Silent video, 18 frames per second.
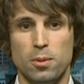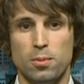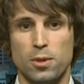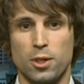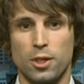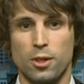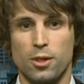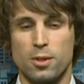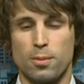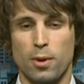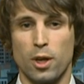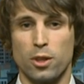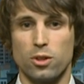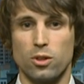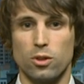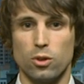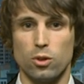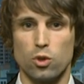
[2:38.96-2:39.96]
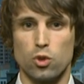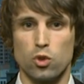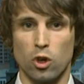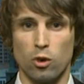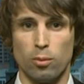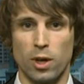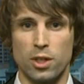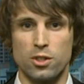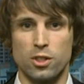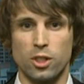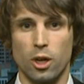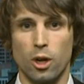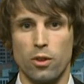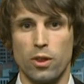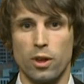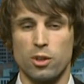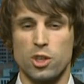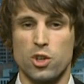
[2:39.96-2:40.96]
because about 12 months
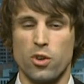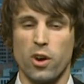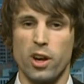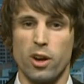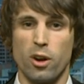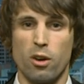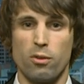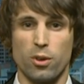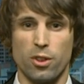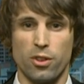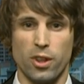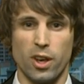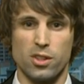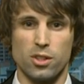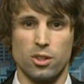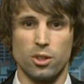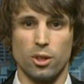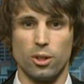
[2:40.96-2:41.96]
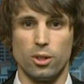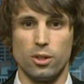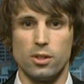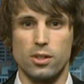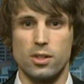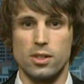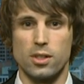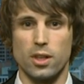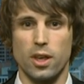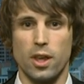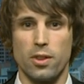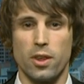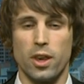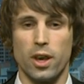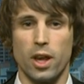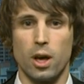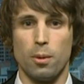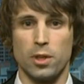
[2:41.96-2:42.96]
ago, they were trading over $1,000 and
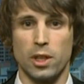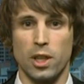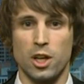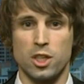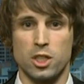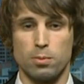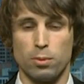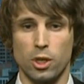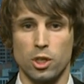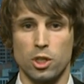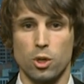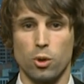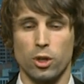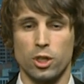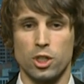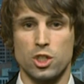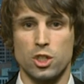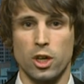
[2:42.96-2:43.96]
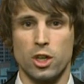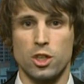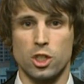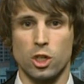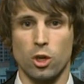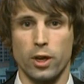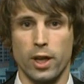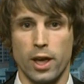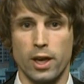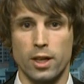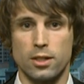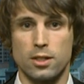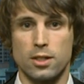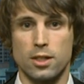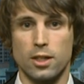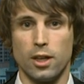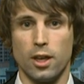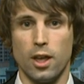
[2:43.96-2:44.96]
then um, the largest Bitcoin exchange got
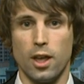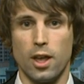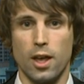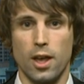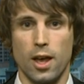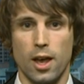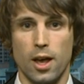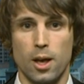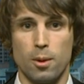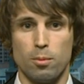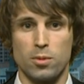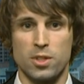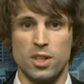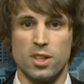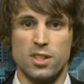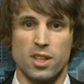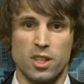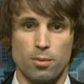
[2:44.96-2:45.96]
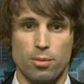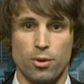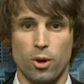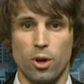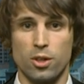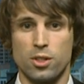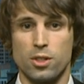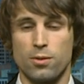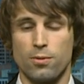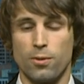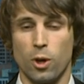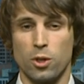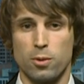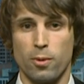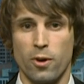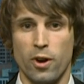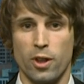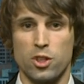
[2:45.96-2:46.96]
hacked. Um, since then, the price has fell
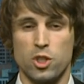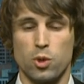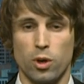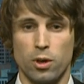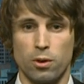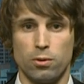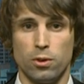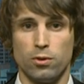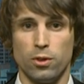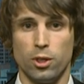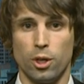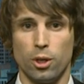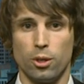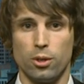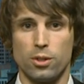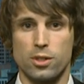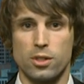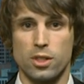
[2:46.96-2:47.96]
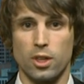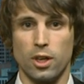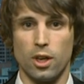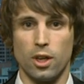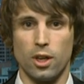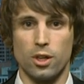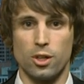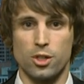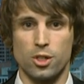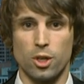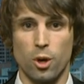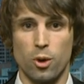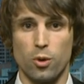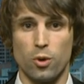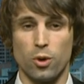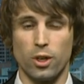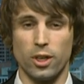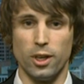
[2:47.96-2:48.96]
to around $250.
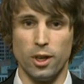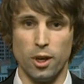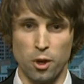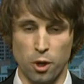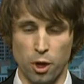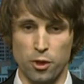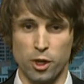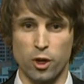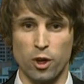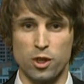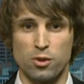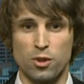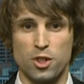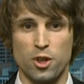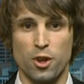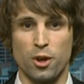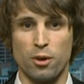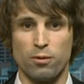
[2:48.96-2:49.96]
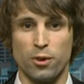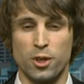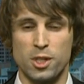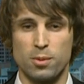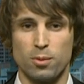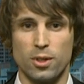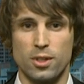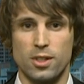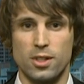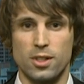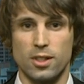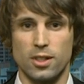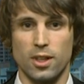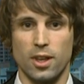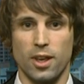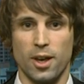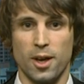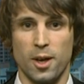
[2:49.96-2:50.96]
So on the gross return on investments.
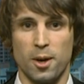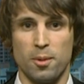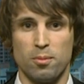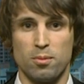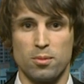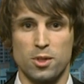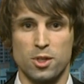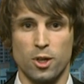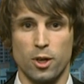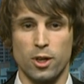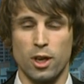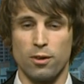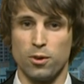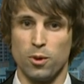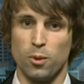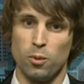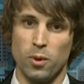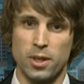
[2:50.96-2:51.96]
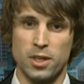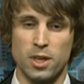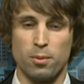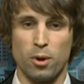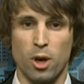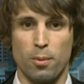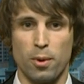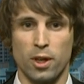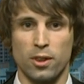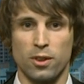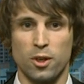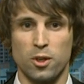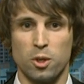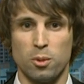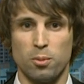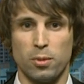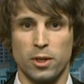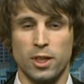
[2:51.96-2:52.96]
Um, so yeah, if you did buy back then,
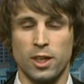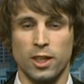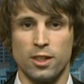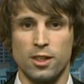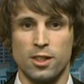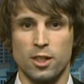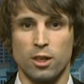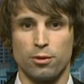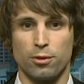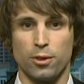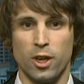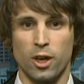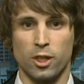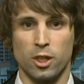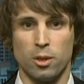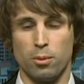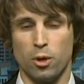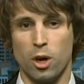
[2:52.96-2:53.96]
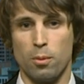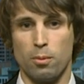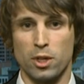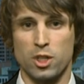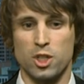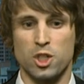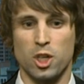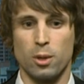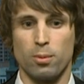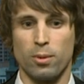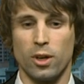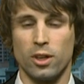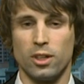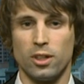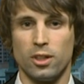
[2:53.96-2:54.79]
you'd be kicking yourself now if you buy much cheaper.